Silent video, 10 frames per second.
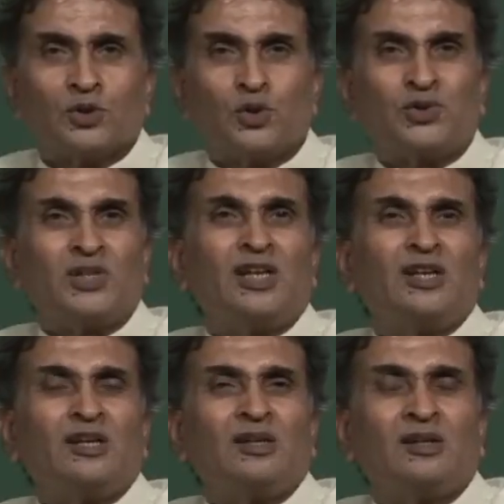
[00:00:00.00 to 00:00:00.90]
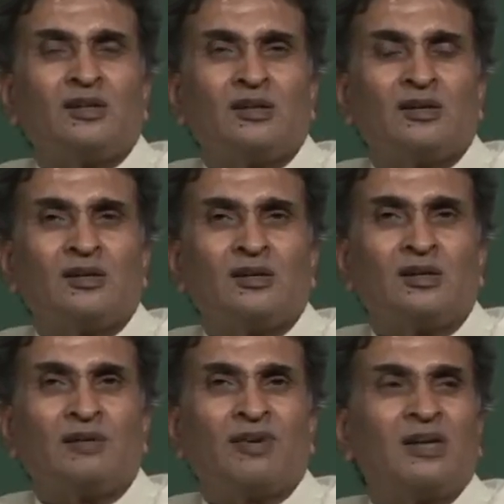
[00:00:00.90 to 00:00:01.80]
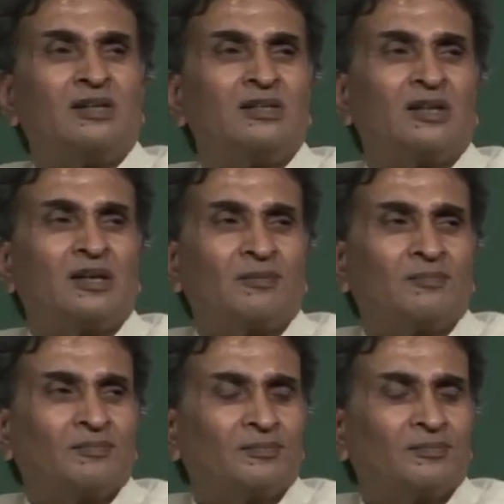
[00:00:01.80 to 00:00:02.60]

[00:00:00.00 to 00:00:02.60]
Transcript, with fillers: Do you see any difficulties here?